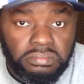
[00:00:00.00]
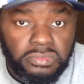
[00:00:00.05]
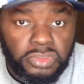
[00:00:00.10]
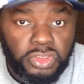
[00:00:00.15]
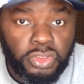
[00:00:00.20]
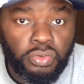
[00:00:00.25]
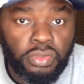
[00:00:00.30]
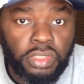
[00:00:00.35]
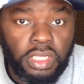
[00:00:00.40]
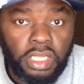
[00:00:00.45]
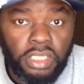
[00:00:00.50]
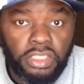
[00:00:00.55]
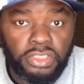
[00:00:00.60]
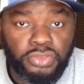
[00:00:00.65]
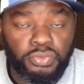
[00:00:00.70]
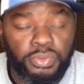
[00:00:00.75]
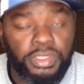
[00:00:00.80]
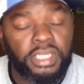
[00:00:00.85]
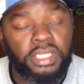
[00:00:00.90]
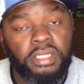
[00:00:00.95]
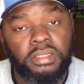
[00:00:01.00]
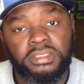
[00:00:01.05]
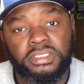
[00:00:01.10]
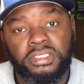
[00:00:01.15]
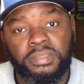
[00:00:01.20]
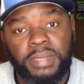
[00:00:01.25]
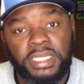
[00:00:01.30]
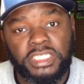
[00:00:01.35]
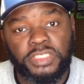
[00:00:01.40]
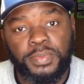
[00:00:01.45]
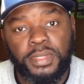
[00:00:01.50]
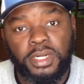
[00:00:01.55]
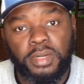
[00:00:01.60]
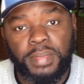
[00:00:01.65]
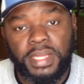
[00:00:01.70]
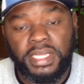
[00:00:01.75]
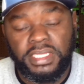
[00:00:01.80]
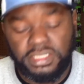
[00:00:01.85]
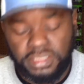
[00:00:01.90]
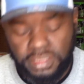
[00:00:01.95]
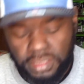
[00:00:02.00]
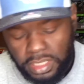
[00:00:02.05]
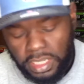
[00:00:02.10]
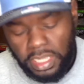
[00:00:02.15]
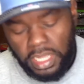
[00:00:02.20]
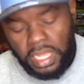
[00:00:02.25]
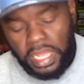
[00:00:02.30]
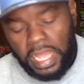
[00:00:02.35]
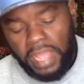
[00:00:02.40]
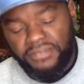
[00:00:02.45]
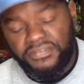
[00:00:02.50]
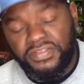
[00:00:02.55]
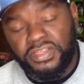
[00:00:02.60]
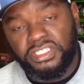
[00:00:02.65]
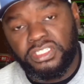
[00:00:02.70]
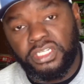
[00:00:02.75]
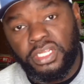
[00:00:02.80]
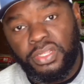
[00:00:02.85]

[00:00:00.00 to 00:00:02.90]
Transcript: 2 colors when it comes to my spinnerbaits. I fish a